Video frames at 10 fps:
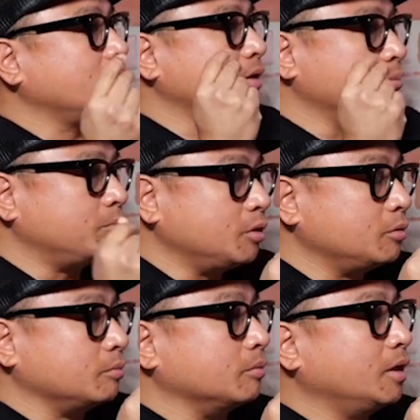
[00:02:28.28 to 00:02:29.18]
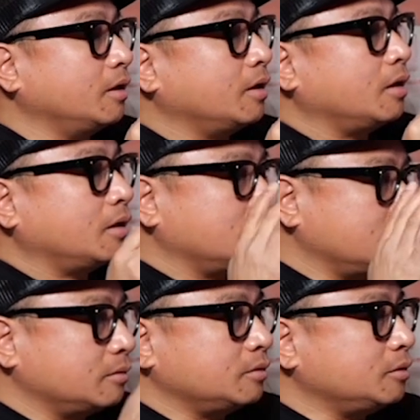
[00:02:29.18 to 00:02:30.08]
and then boom,
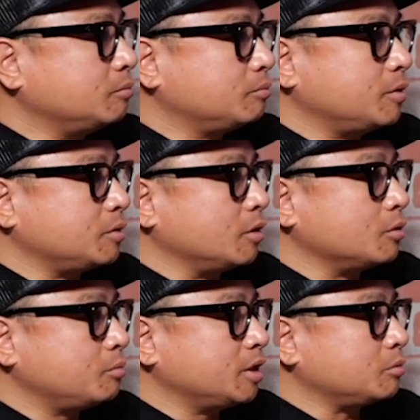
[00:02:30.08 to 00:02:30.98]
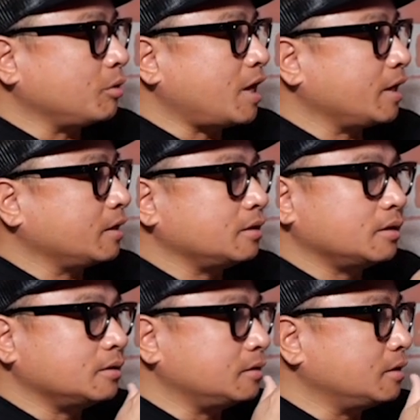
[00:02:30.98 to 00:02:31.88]
it goes pitch black.
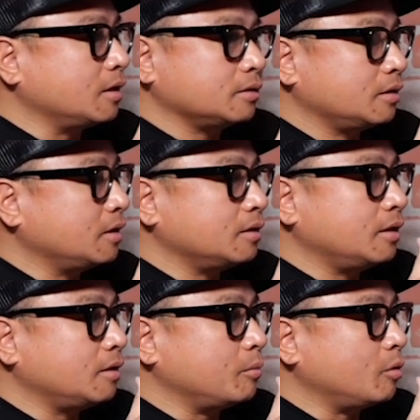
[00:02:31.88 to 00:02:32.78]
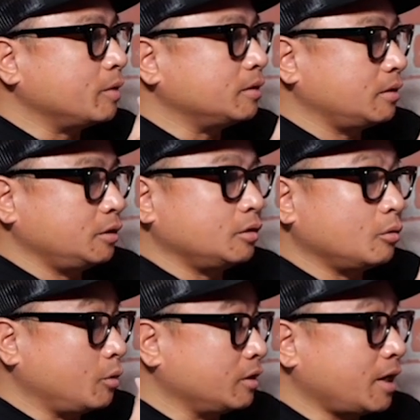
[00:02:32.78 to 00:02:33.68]
And then a moment, you know,
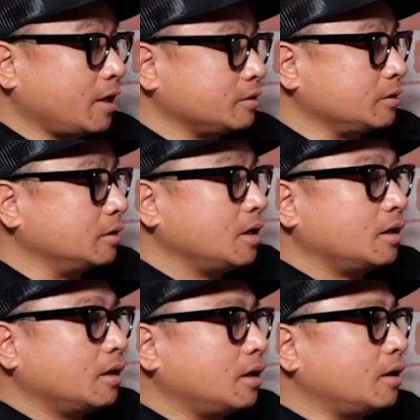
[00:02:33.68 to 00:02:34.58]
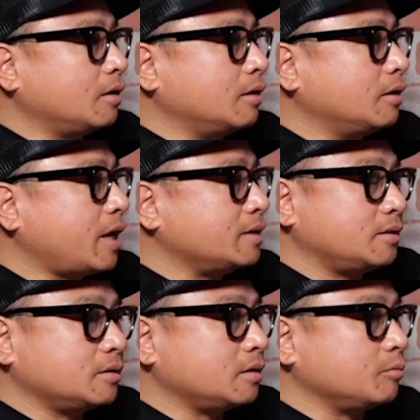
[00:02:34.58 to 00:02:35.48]
where the actor has
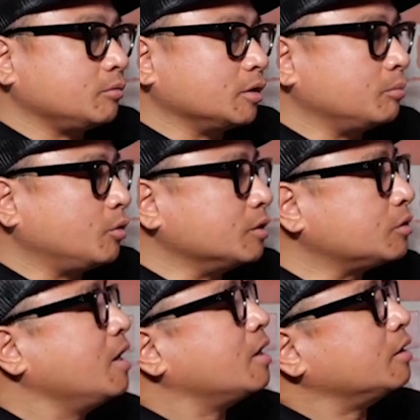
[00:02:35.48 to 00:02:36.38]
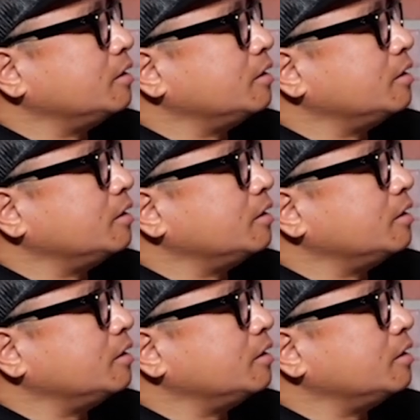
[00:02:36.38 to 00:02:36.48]
said something really important. So the